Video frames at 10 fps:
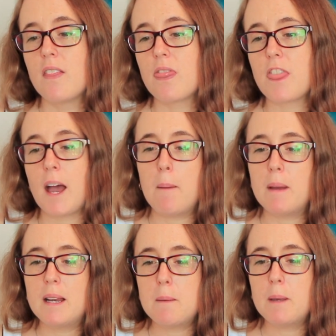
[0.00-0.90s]
that
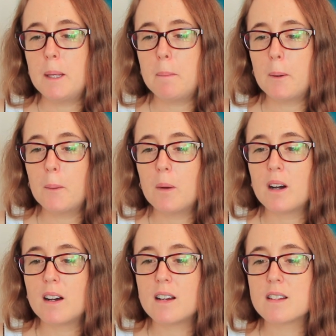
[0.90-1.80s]
many people
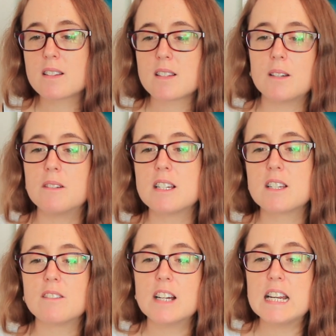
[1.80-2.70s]
were so
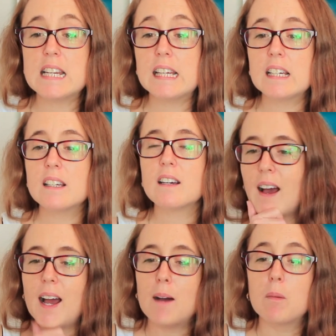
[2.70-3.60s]
into reading.
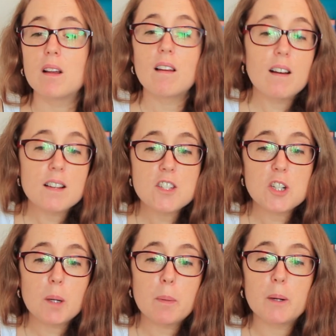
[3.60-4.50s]
At my last
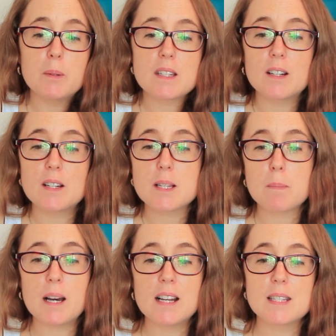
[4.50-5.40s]
job, I was known as a
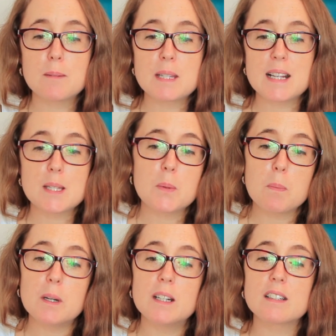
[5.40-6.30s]
person obsessed
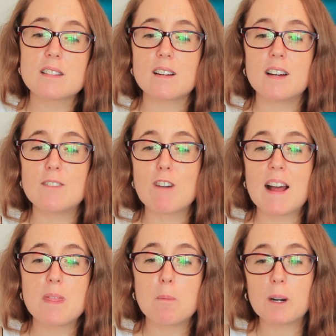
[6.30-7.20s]
with books. I
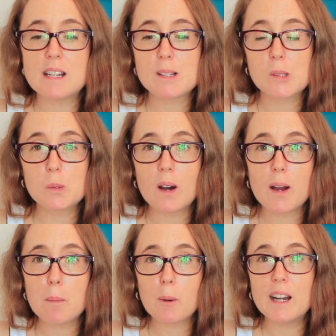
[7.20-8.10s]
ran the preschool
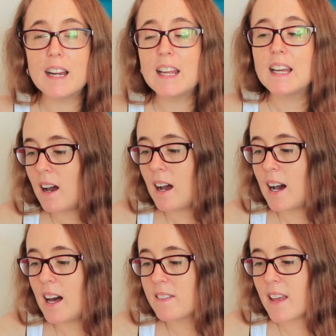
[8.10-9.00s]
library
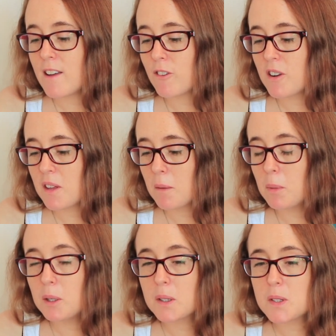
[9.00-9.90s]
and everything
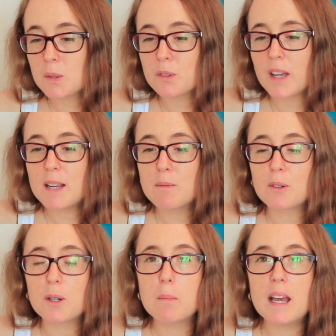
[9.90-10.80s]
books sort of came
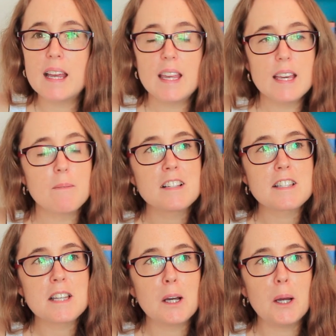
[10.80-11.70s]
through me.
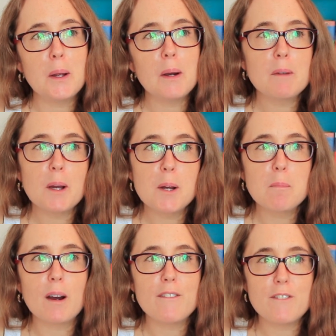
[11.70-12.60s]
So I'm known
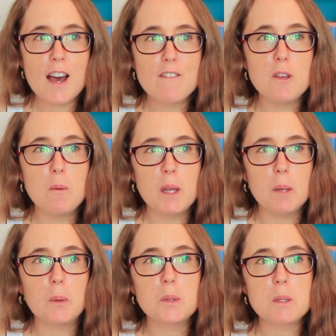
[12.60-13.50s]
by a fair few
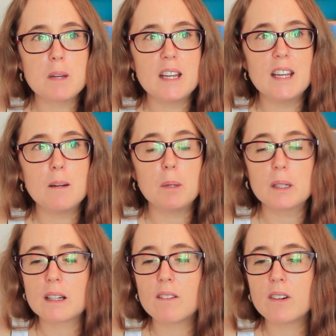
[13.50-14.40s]
people to be a
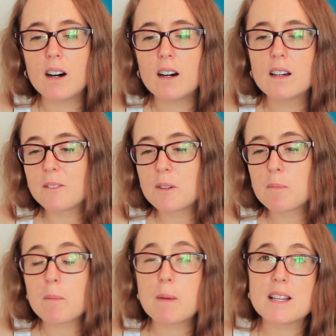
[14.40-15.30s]
book lover. With
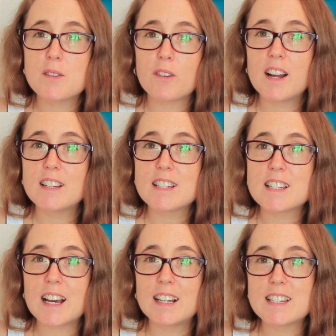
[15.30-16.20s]
my best friend
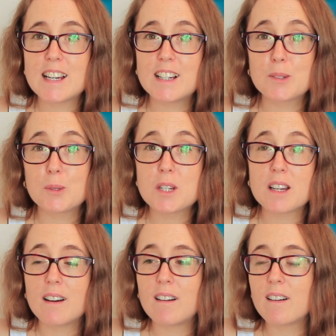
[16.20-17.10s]
and her daughter,
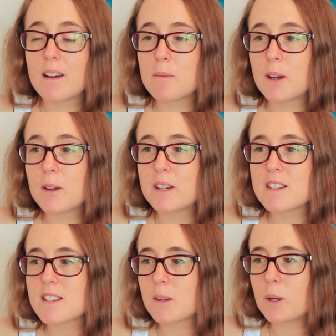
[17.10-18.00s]
I am known
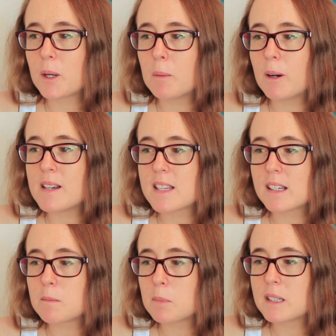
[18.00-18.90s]
as the one who buys the
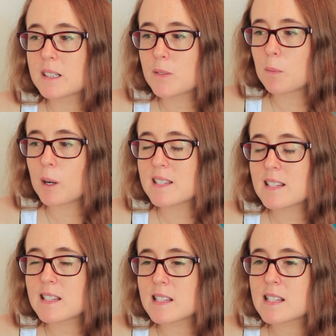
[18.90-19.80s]
good books for
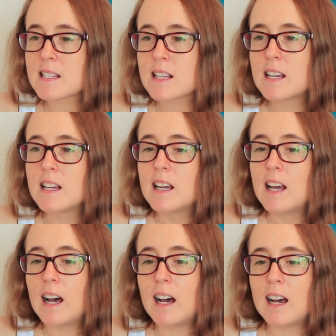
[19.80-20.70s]
presents.
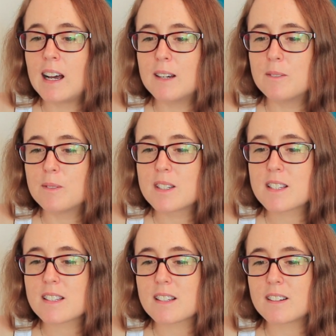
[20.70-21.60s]

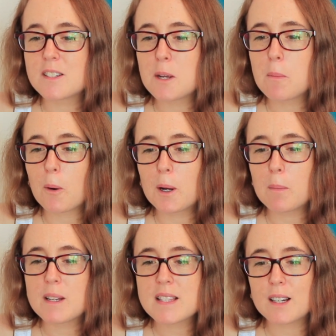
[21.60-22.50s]
I do pride
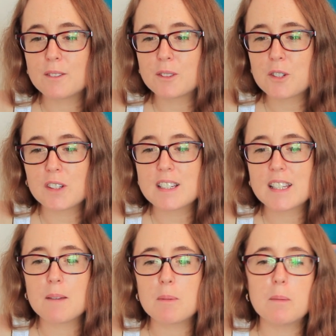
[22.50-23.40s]
myself on trying to
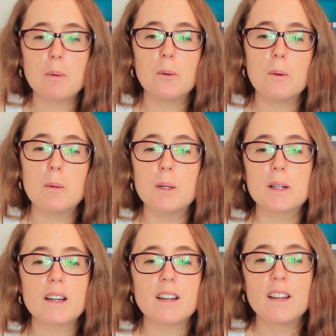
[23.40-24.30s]
get people a book